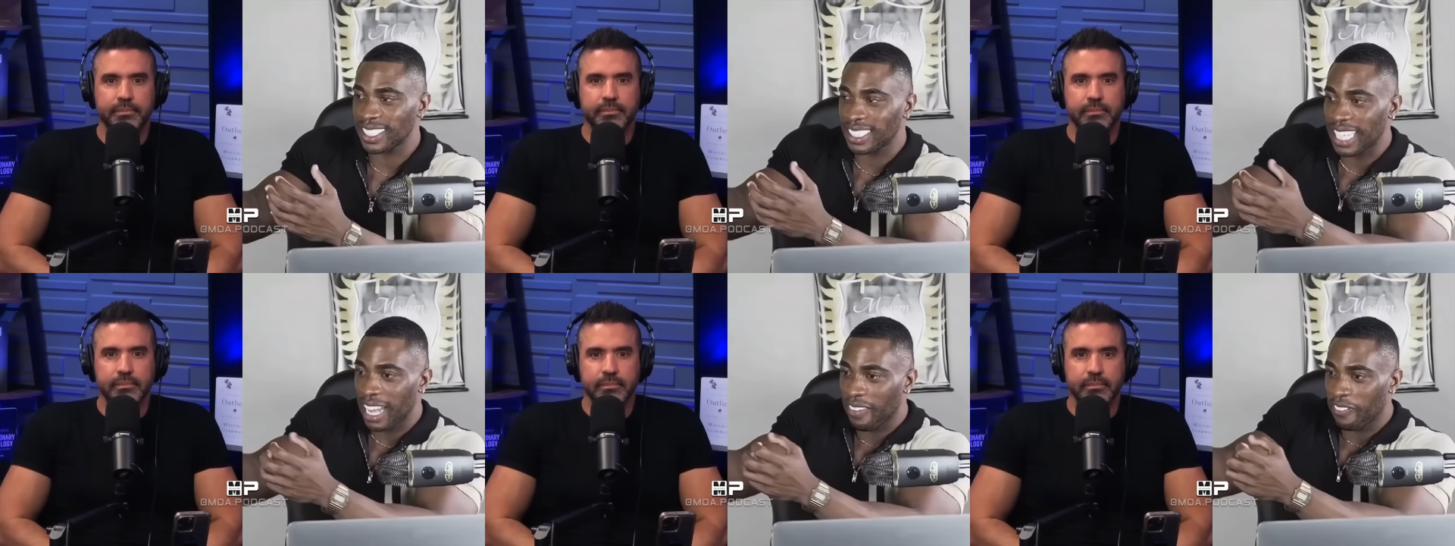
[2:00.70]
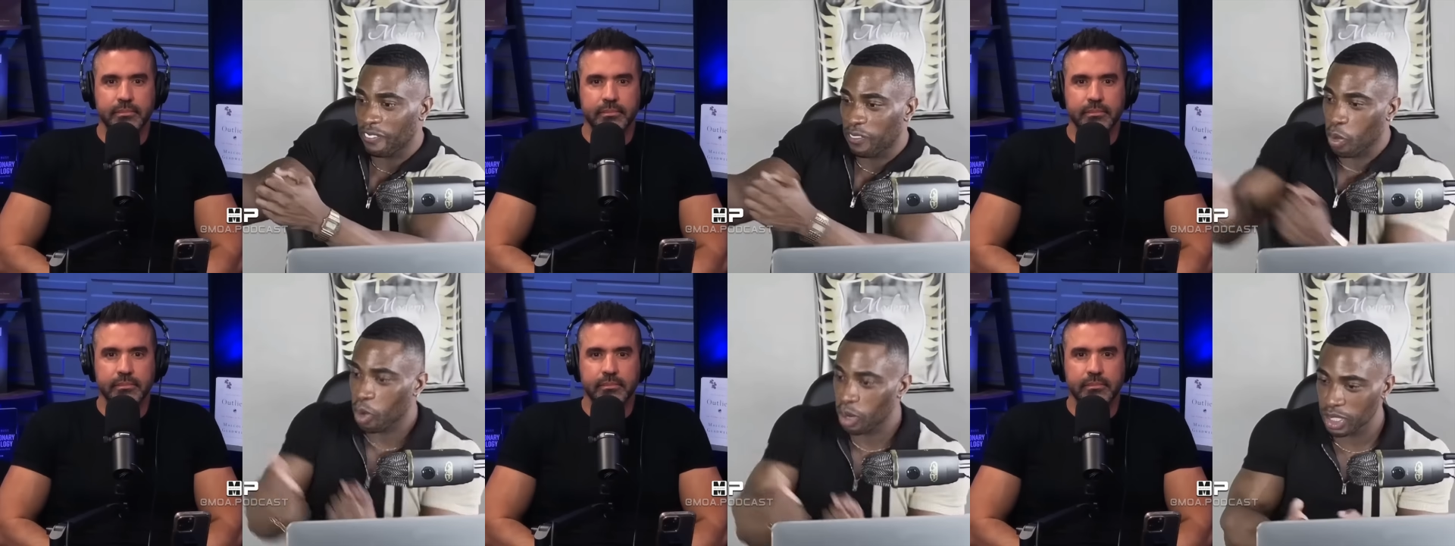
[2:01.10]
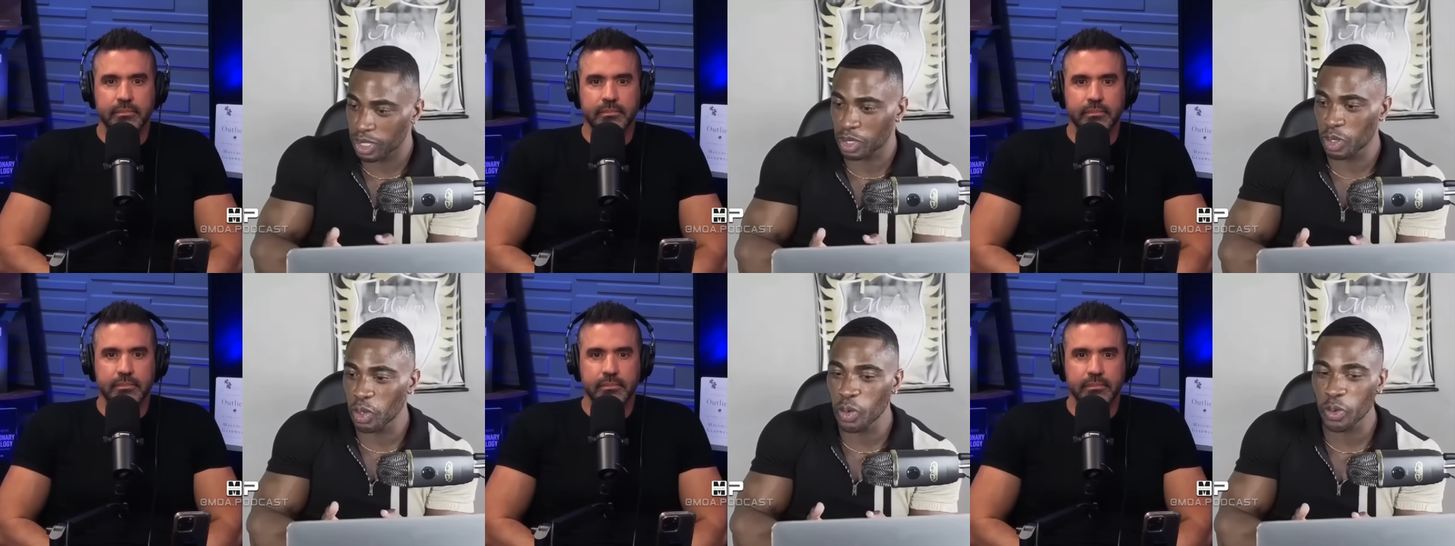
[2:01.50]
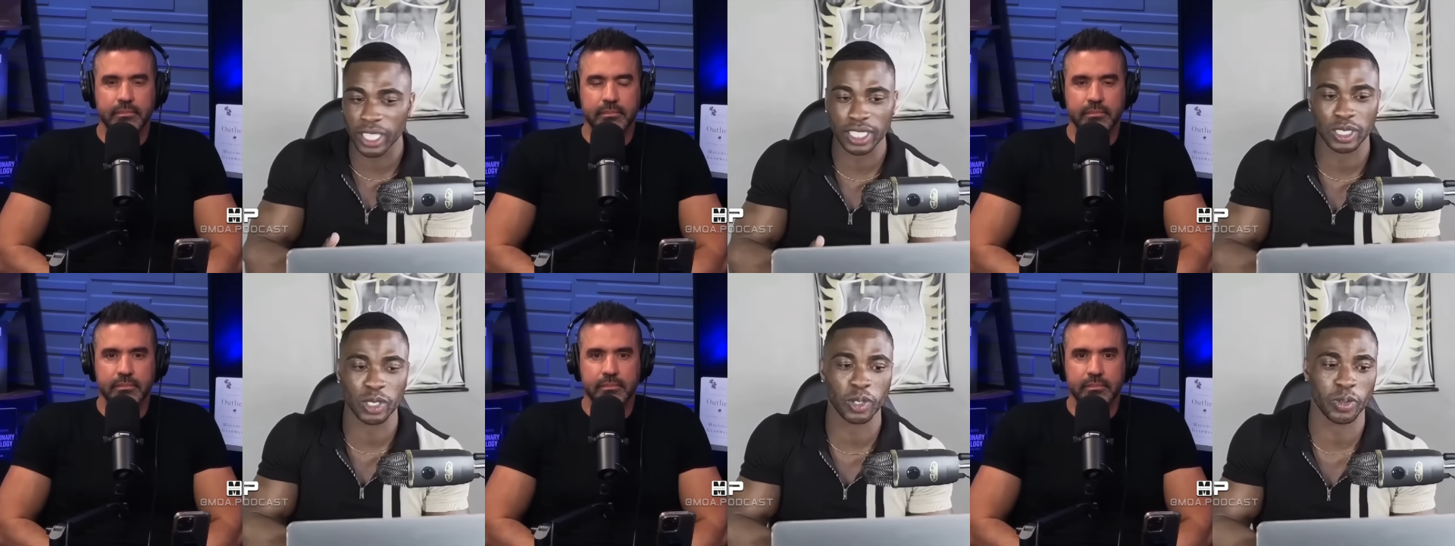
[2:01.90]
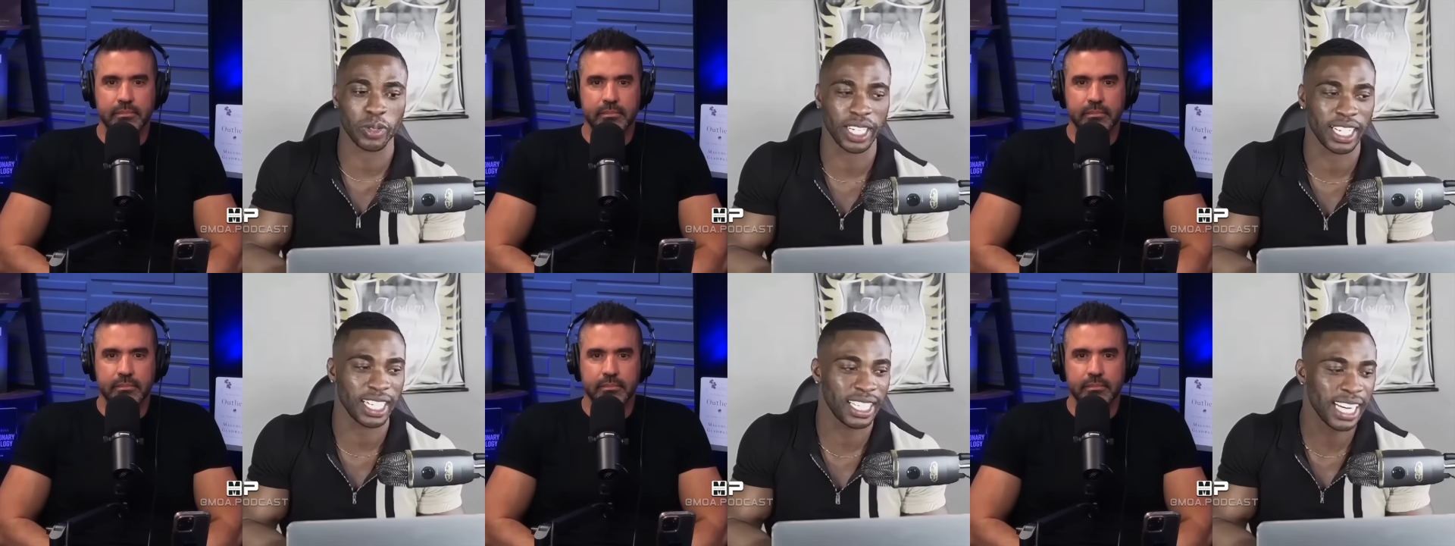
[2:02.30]
Speaker 1: they forced you into
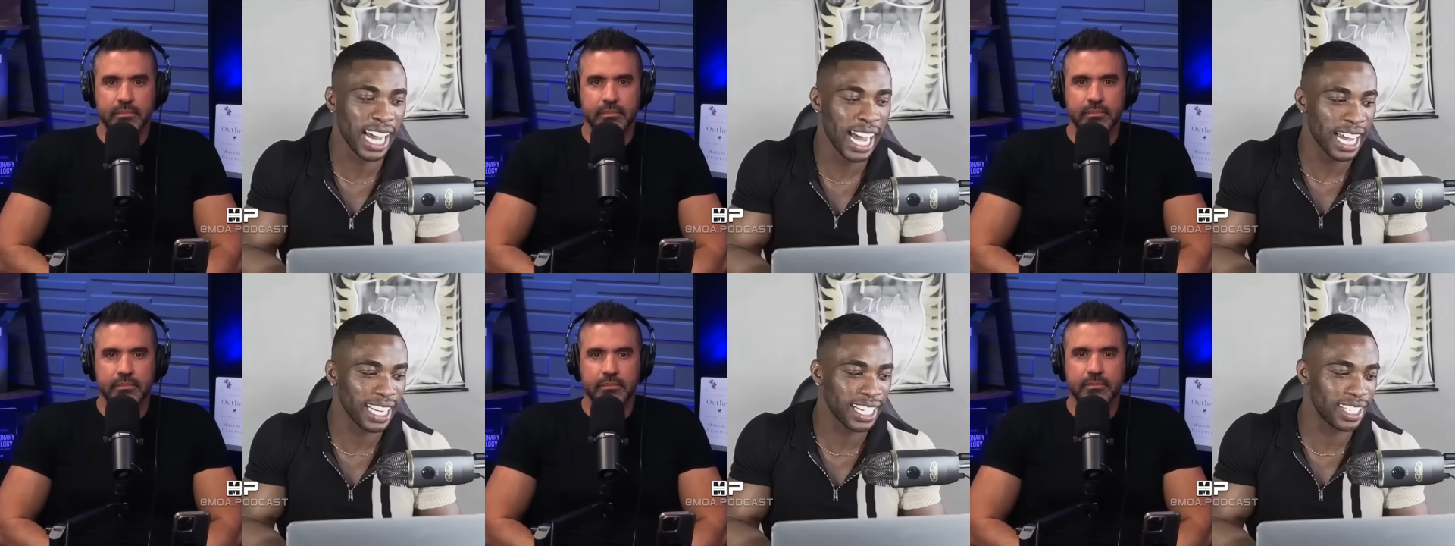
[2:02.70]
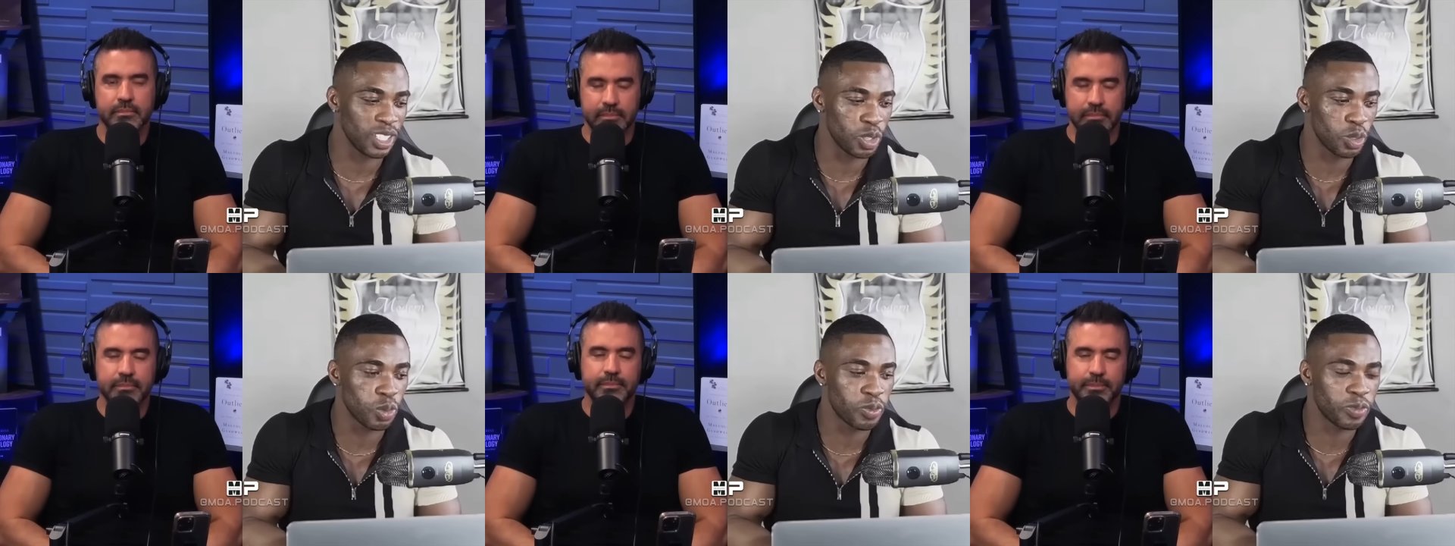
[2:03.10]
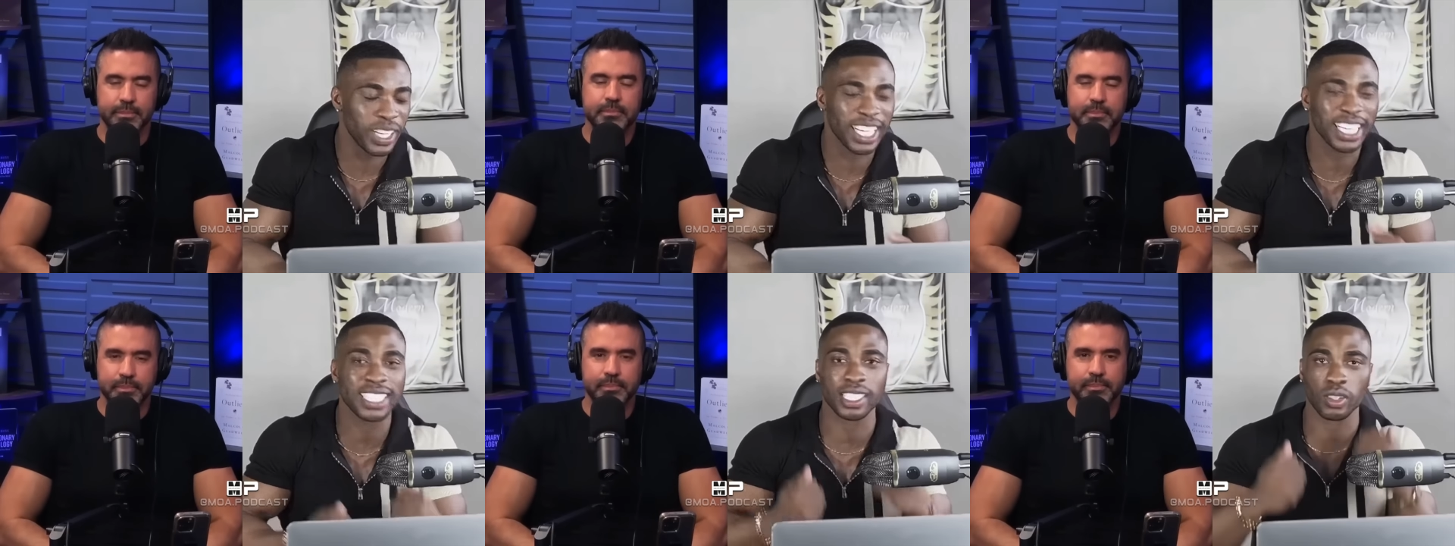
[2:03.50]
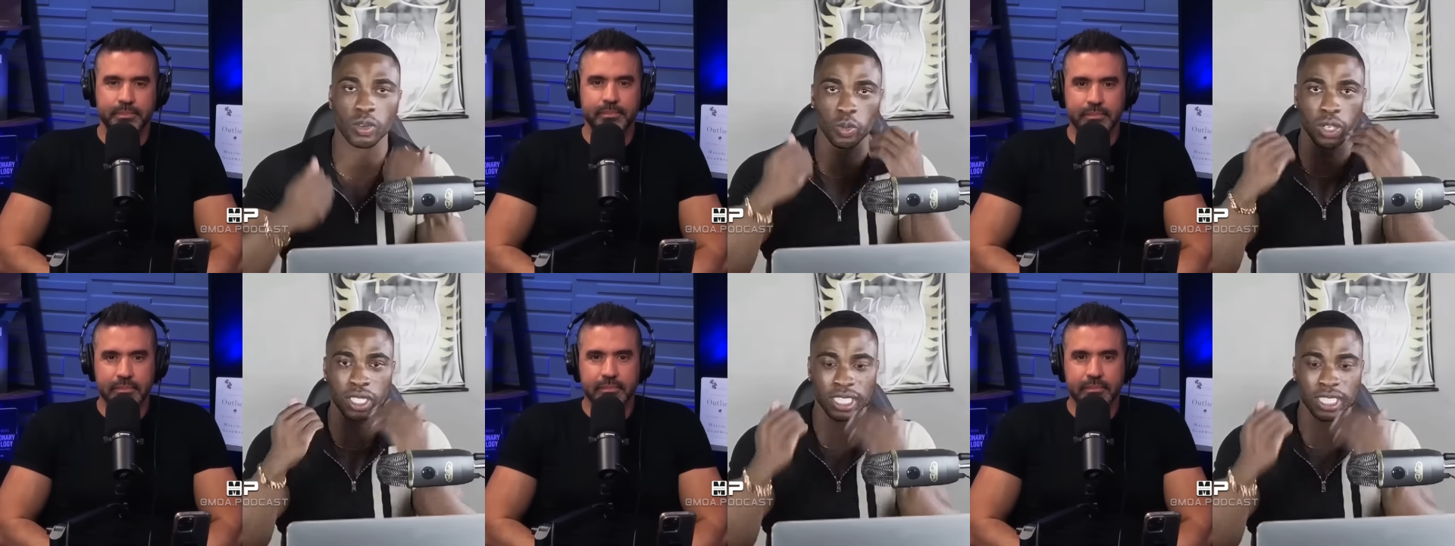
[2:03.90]
it, not you. Because what